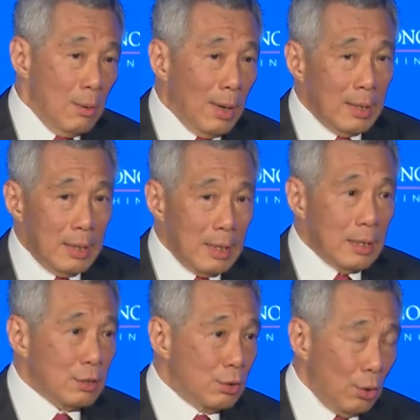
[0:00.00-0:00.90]
Well, India
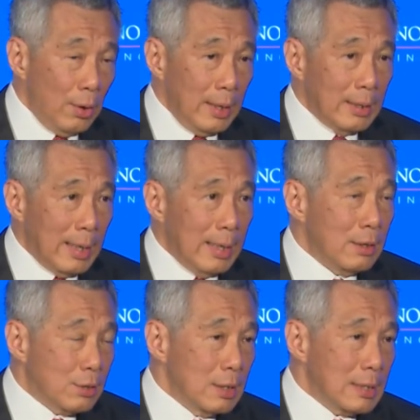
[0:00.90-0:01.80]
is growing. Their
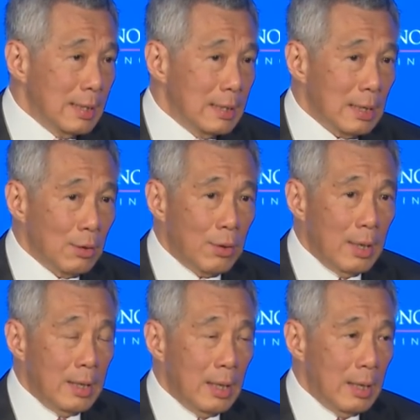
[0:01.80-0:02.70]
interest in
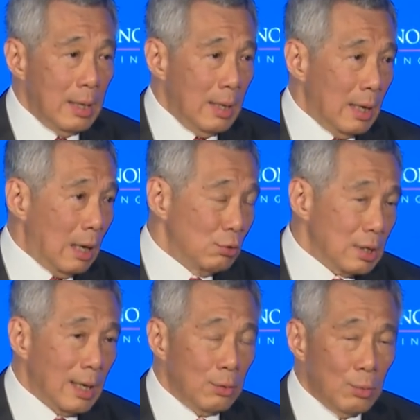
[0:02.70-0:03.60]
the
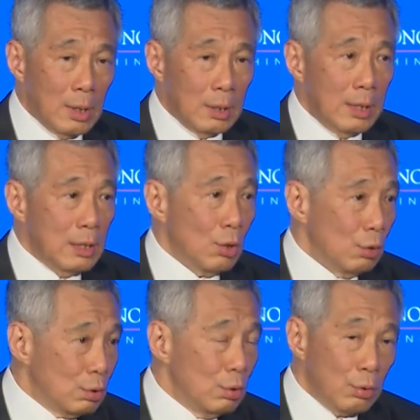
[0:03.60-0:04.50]
outside world is
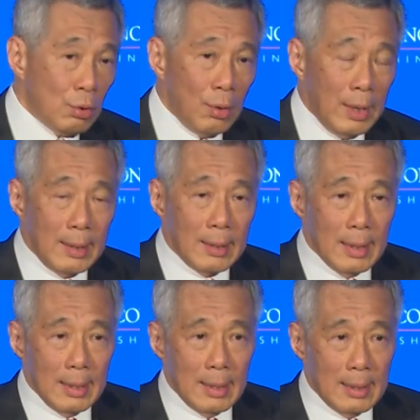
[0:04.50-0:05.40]
also growing.
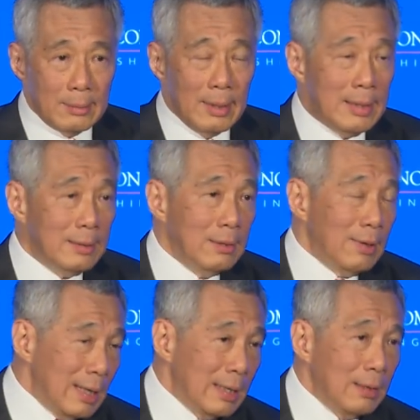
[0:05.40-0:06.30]
In
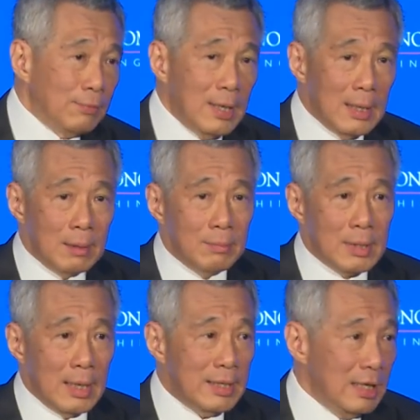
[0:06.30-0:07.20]
relative terms,
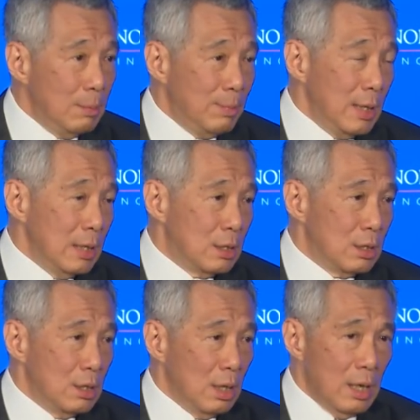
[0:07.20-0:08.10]
their GDP
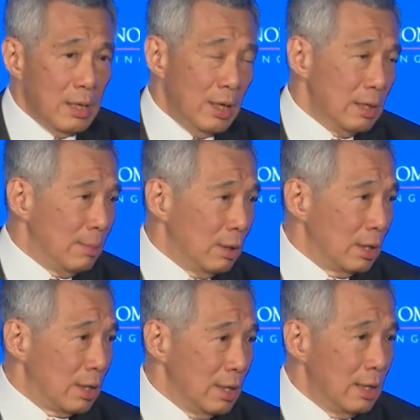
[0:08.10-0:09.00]
is, I think, about
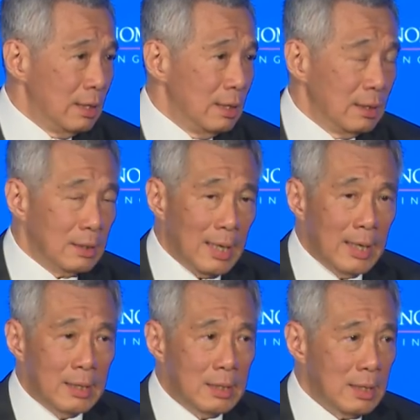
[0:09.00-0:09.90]
a third
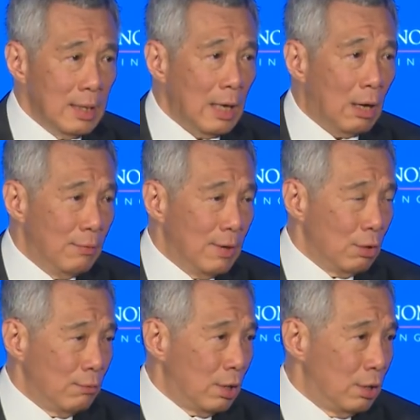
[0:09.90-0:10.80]
China's. Their
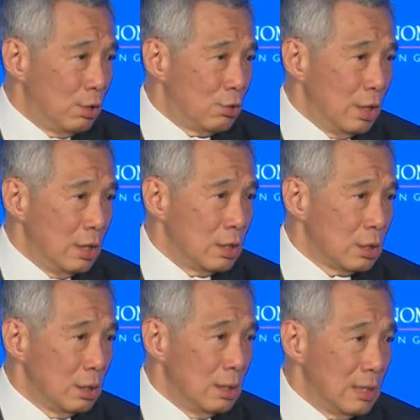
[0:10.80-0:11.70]
foreign trade
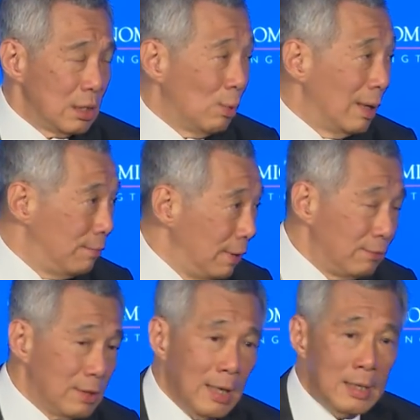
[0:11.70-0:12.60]
is just
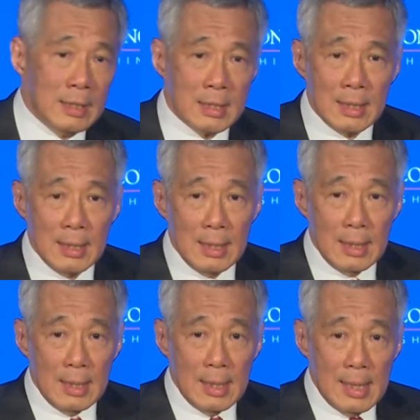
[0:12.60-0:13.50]
one-fifth China's.
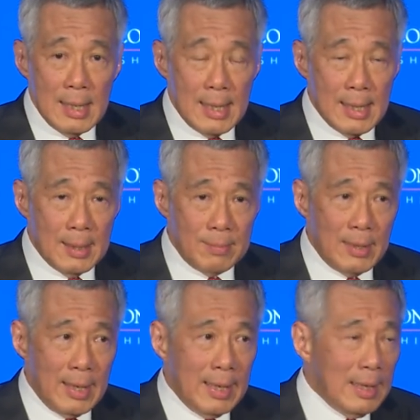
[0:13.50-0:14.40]
Their